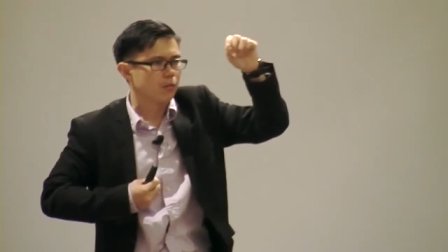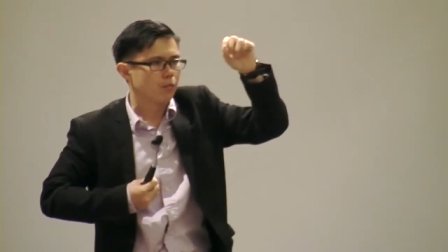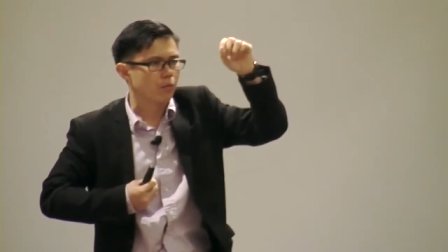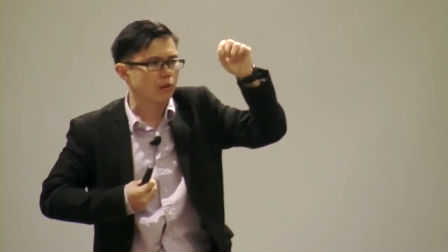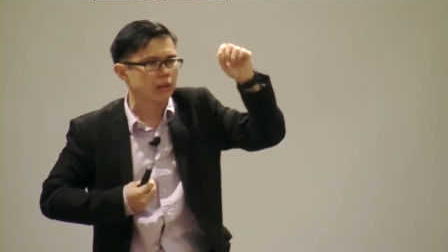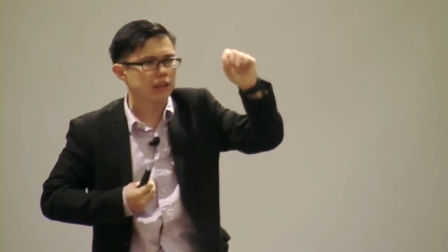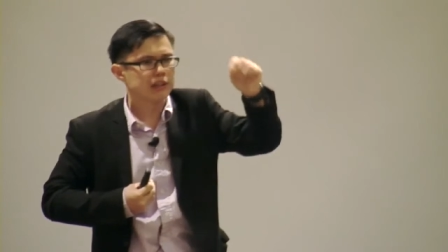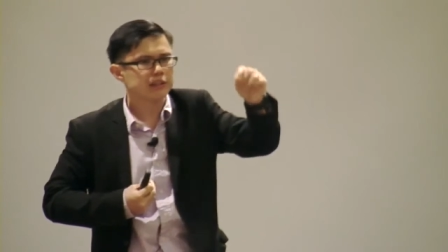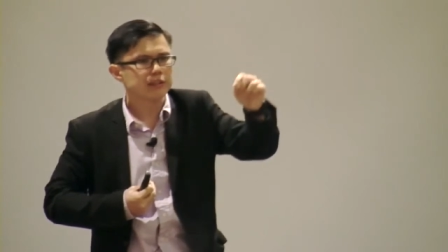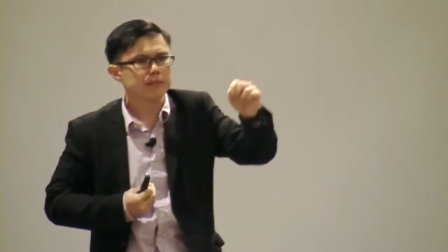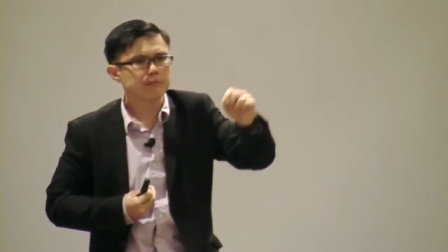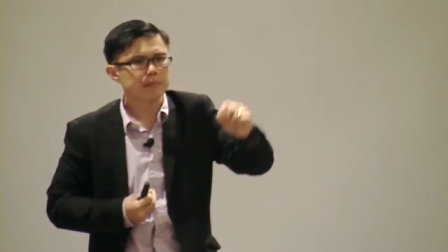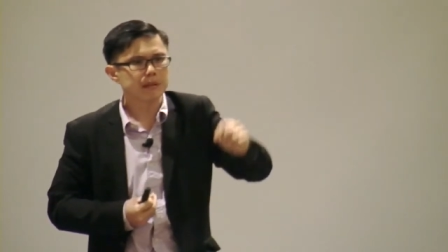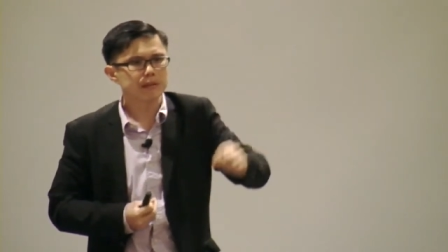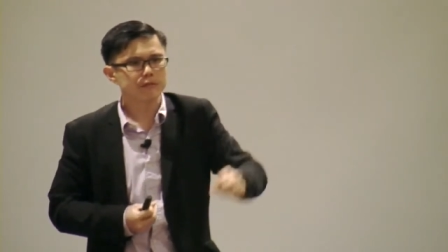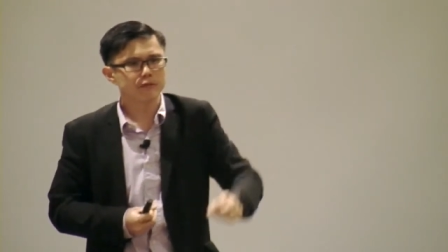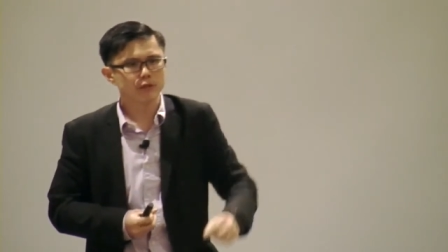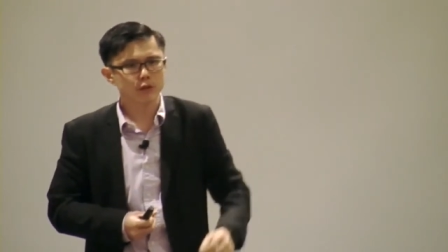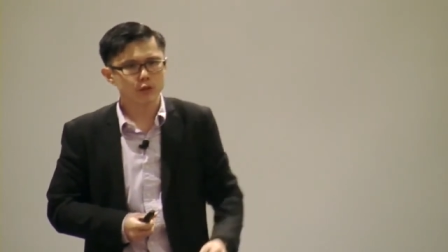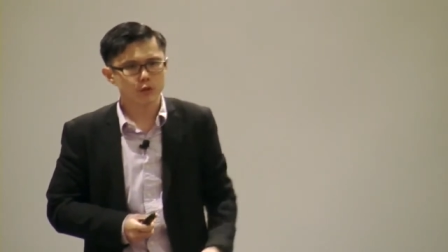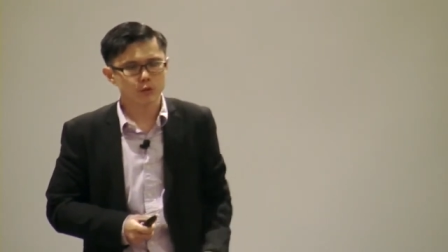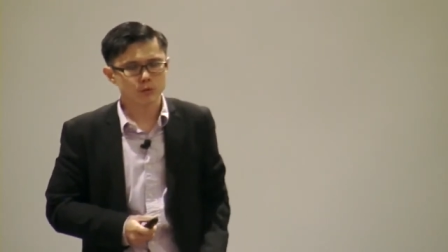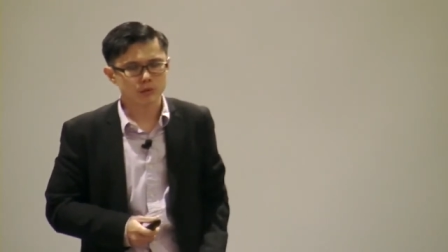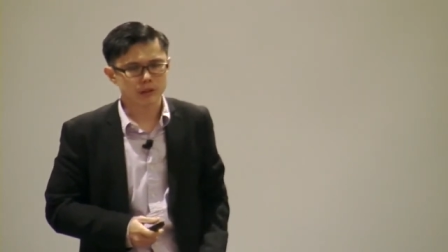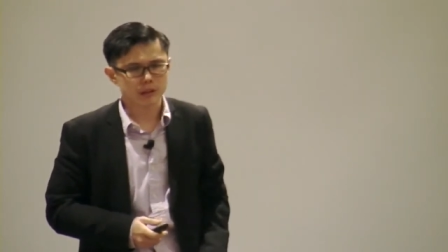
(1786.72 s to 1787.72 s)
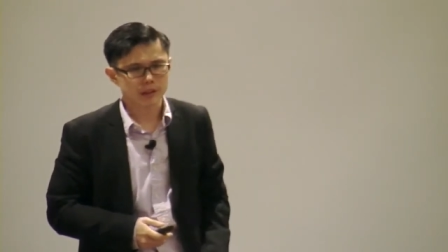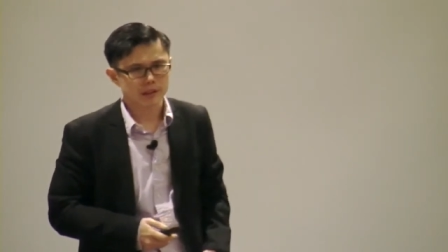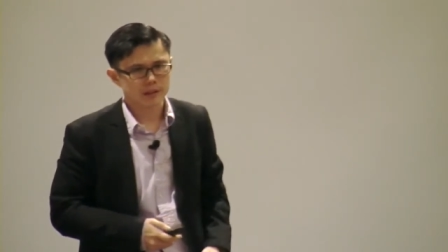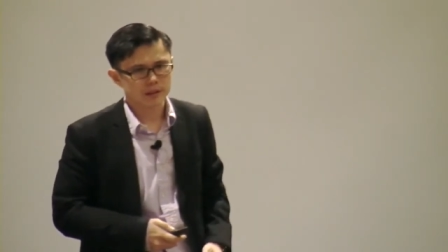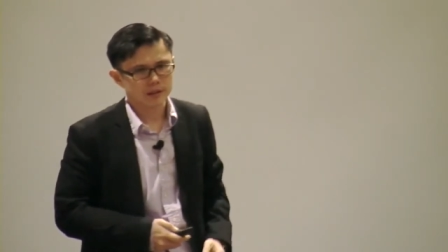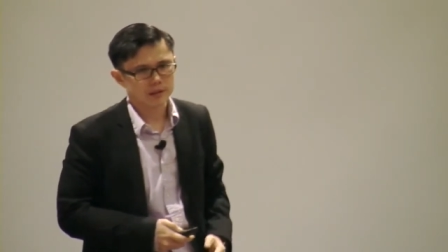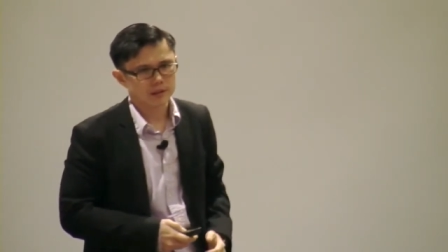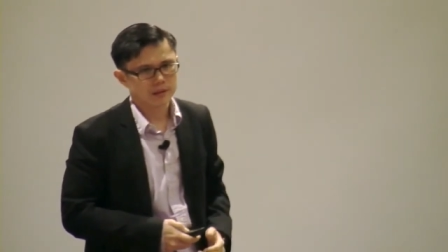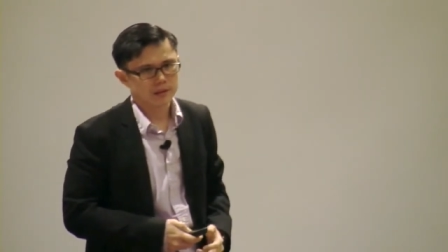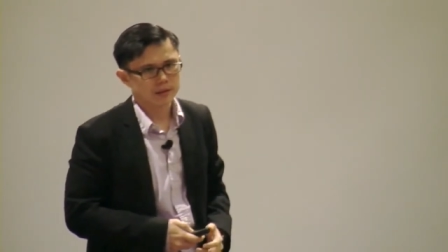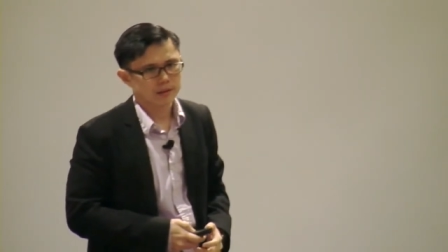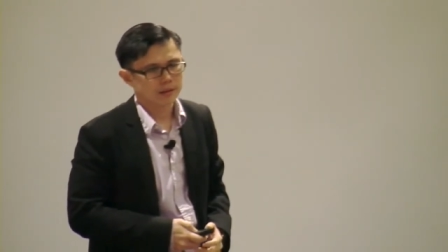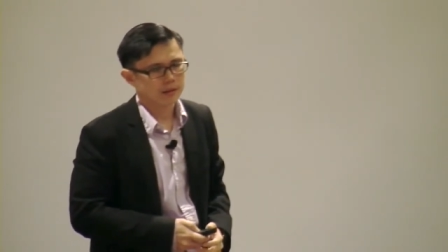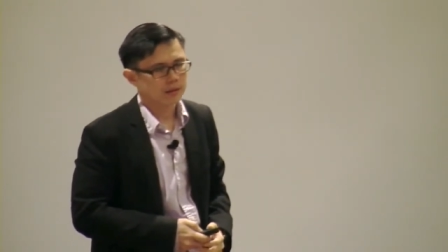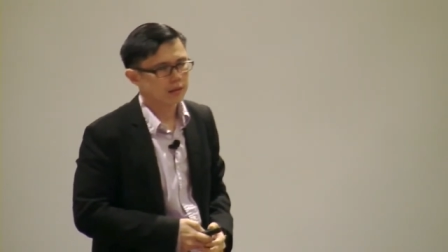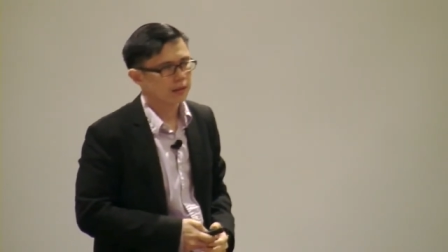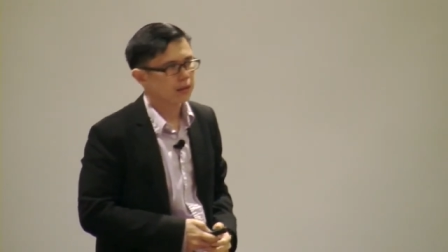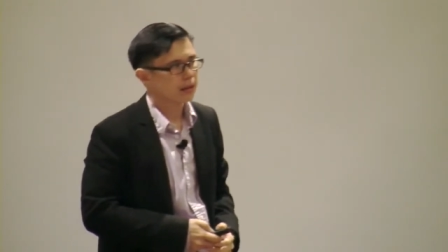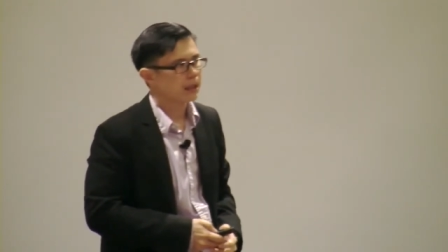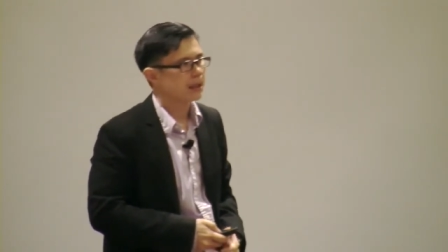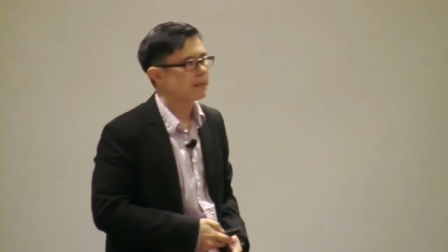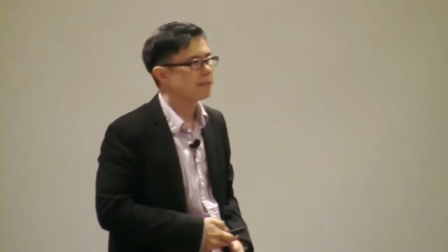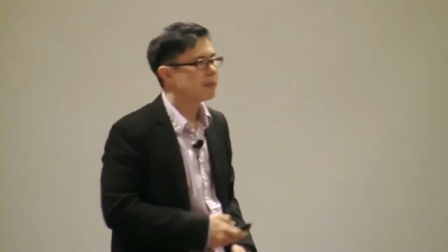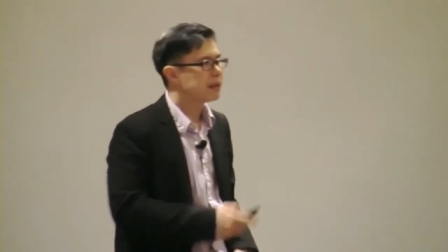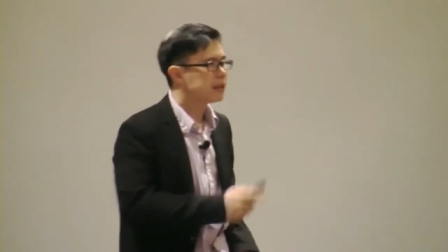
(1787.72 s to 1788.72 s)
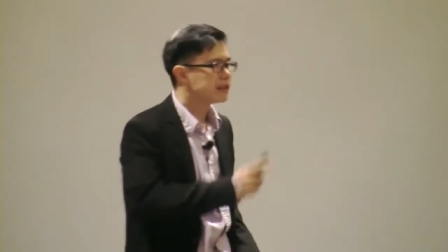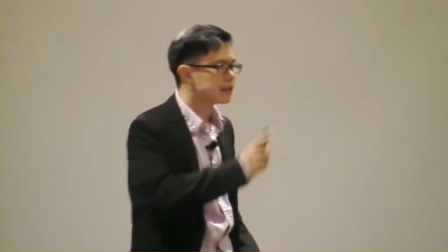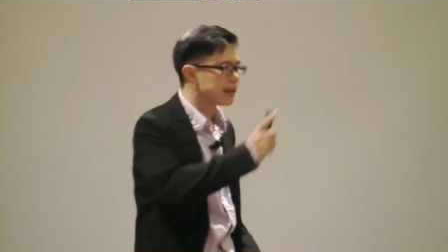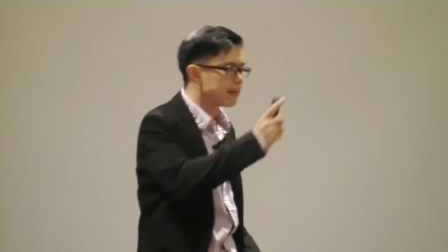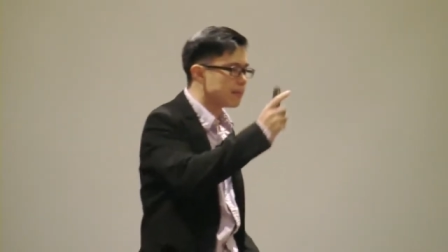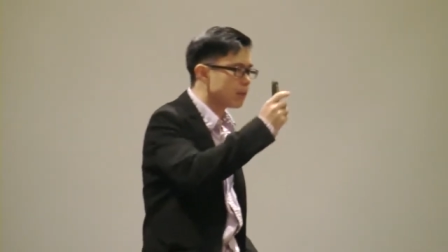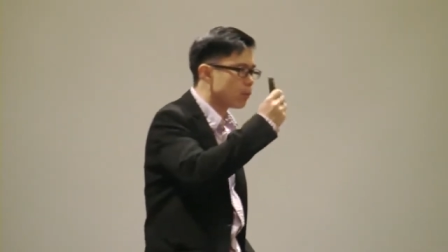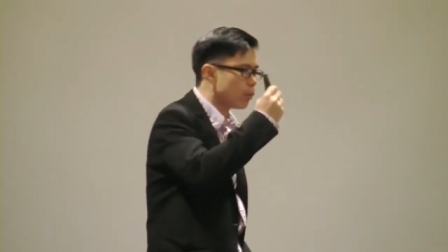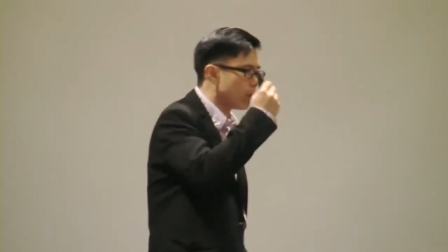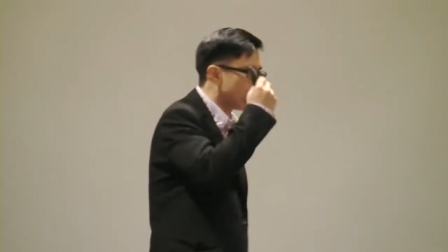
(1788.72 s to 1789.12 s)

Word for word: What does it mean for you then? It means number